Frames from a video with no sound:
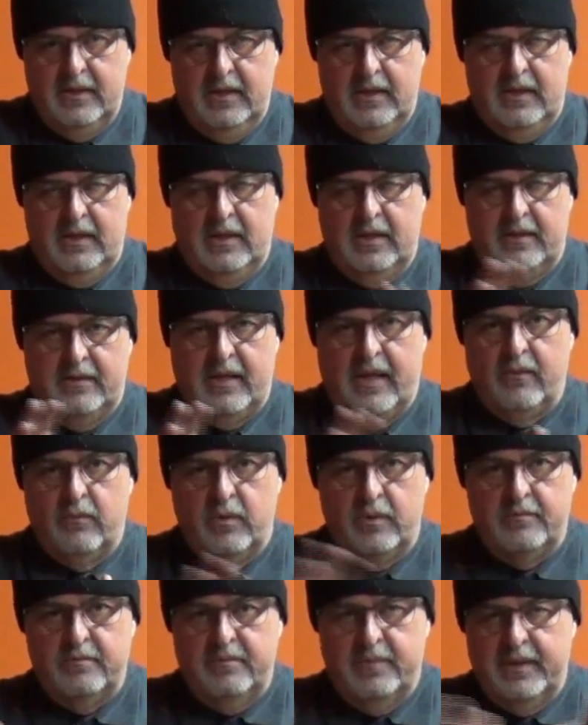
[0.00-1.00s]
That
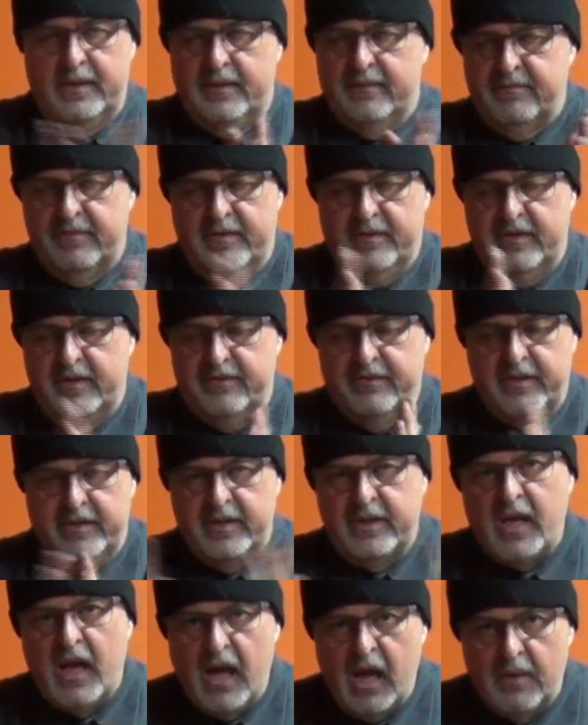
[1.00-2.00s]
would be a
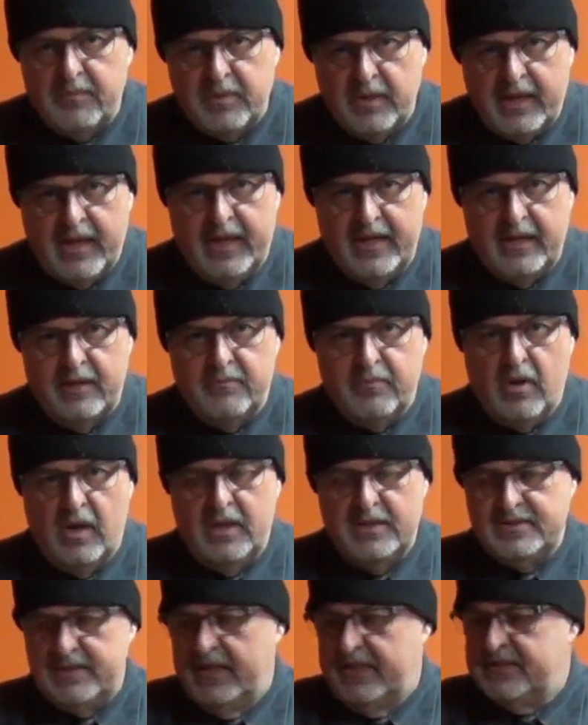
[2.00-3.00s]
very complicated
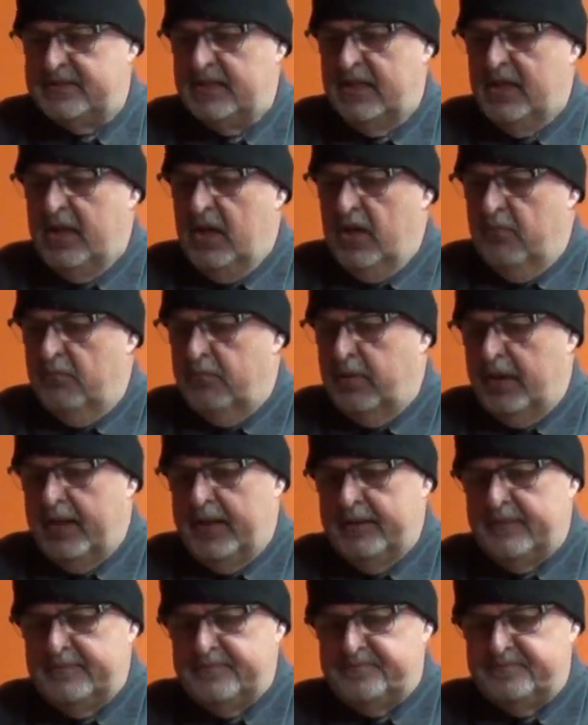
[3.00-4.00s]
process.
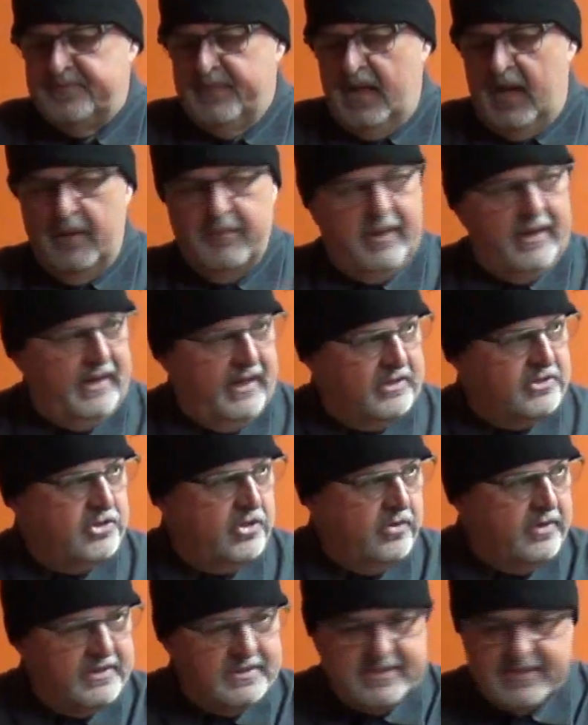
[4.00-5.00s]
But I mean, as
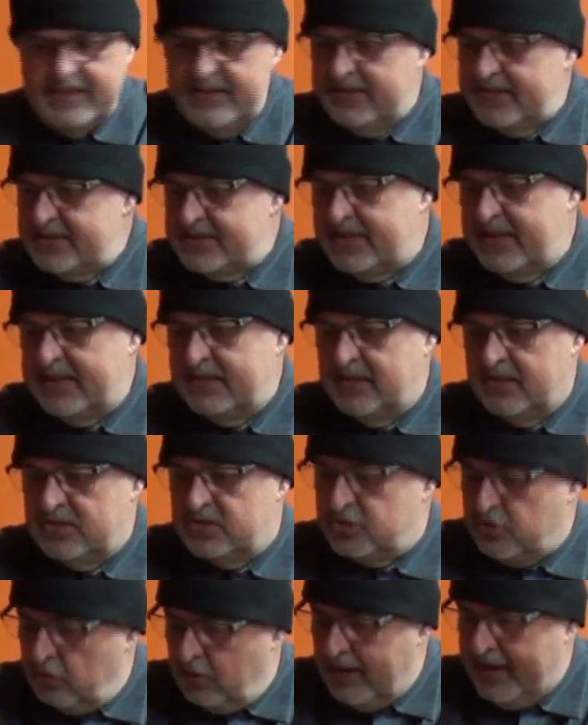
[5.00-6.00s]
you can see, this thing
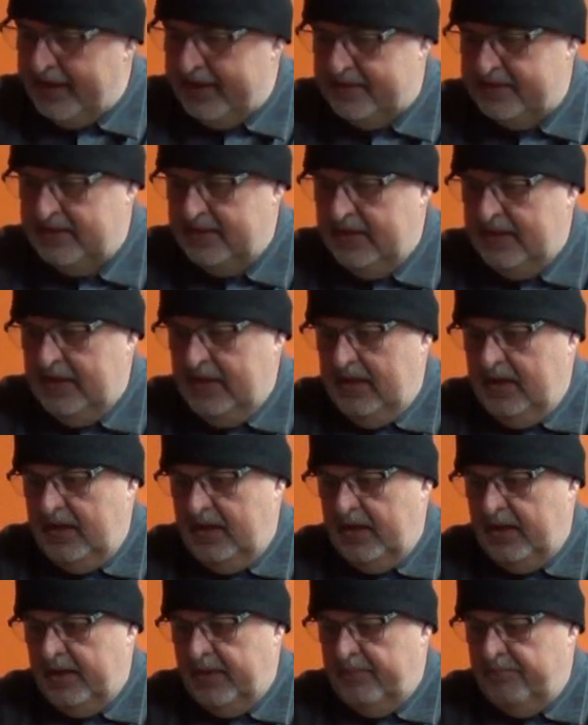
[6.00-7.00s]
looks great.
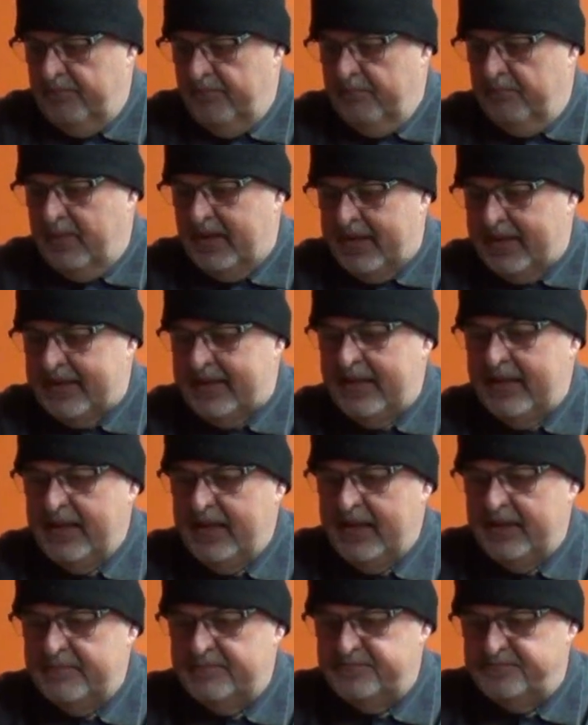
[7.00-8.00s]
But
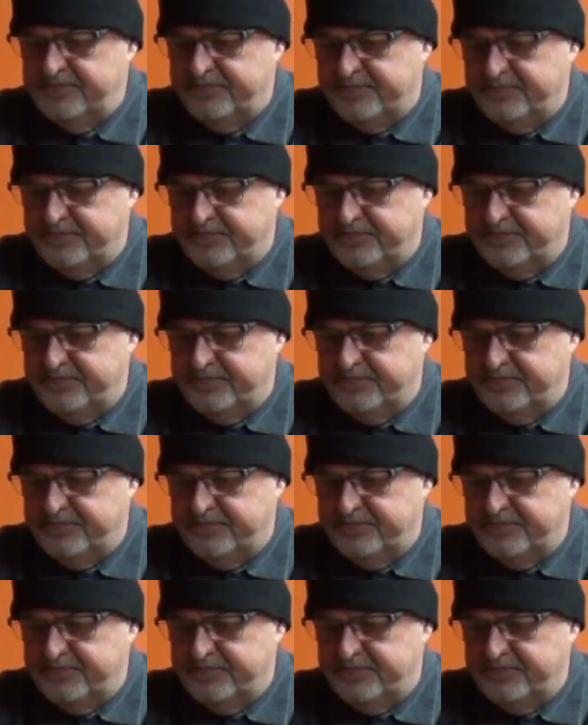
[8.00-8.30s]
again,